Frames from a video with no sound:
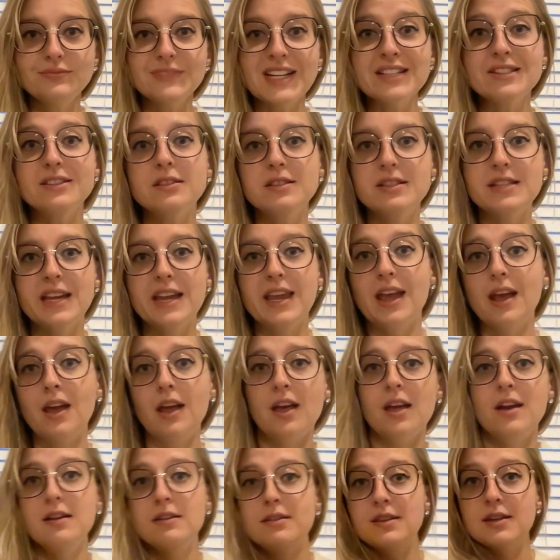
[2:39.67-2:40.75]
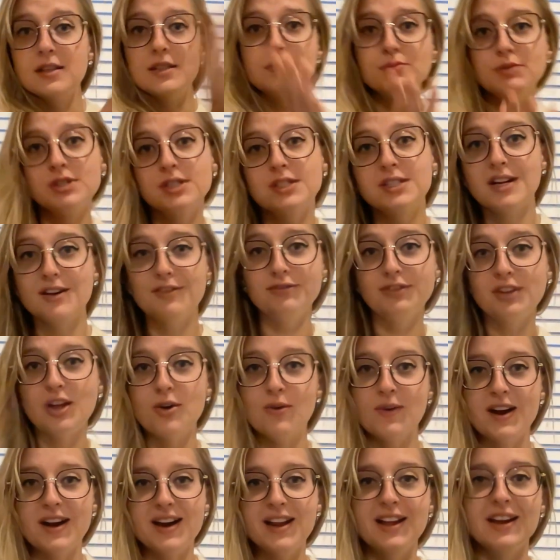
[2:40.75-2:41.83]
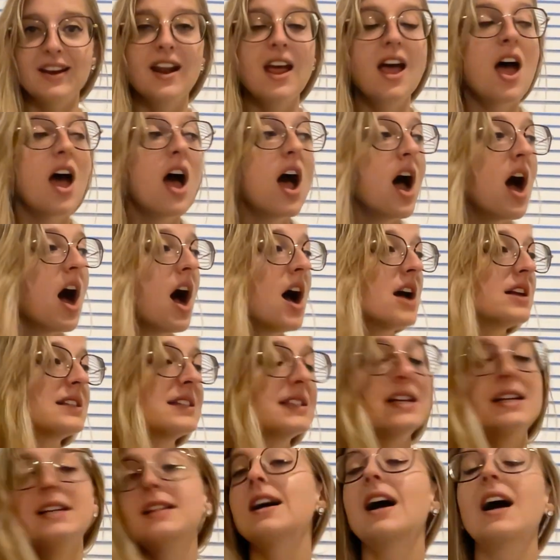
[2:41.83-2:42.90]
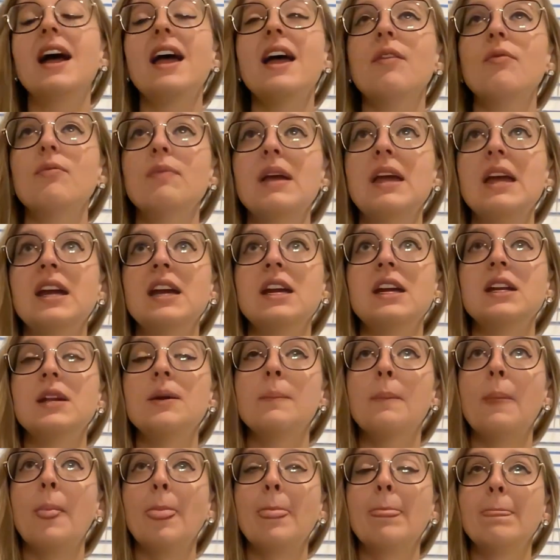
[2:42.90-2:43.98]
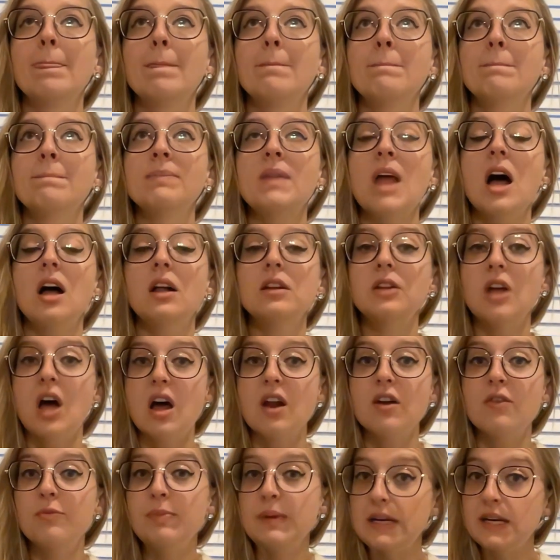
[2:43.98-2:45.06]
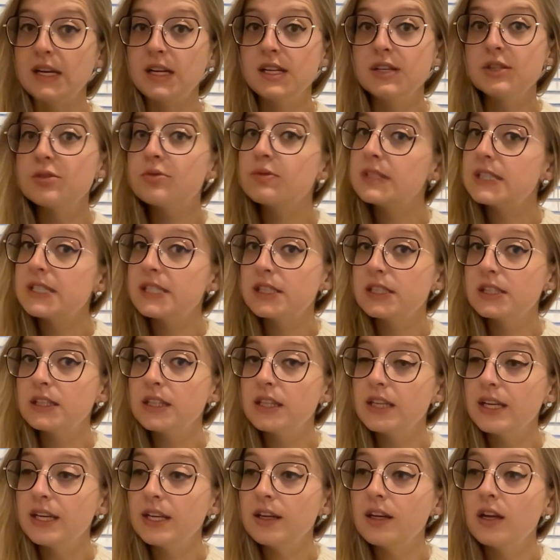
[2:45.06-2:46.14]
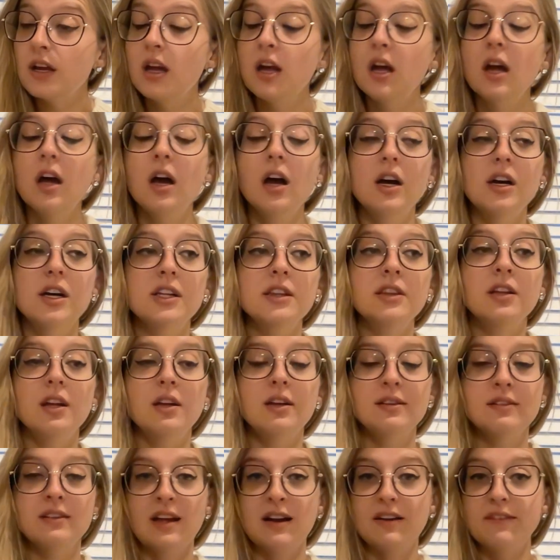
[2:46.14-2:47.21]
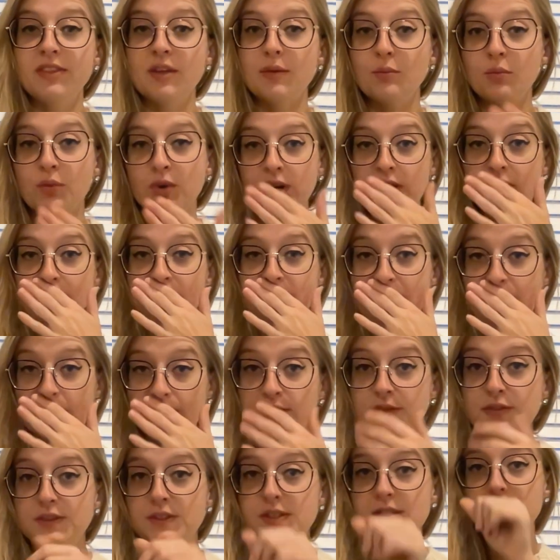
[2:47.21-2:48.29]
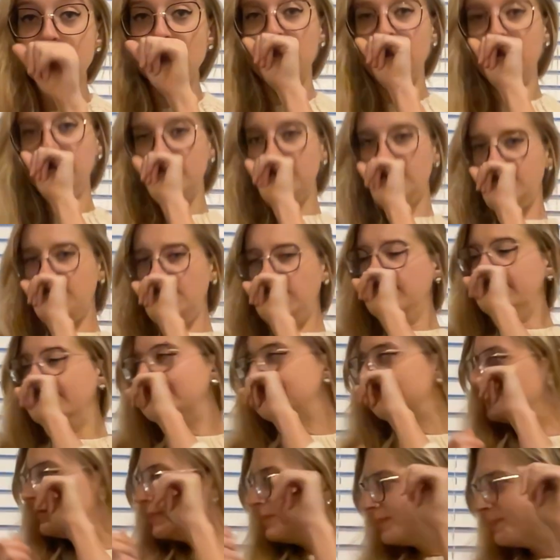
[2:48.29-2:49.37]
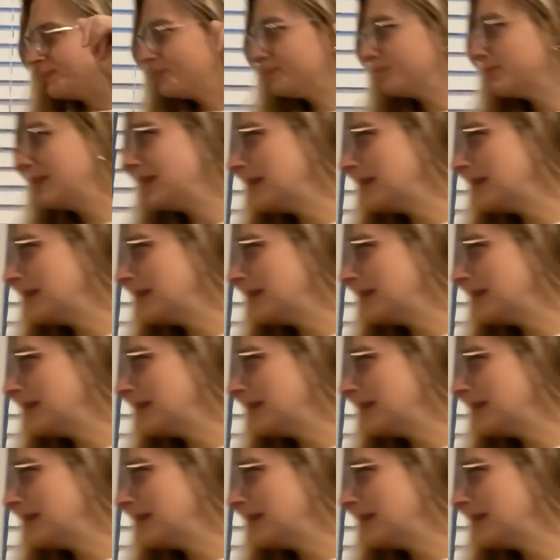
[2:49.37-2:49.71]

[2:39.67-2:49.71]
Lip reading: since I can't edit this, we're just gonna flow right in. I have made a lot of beanies recently. A lot of them were gifts. Let me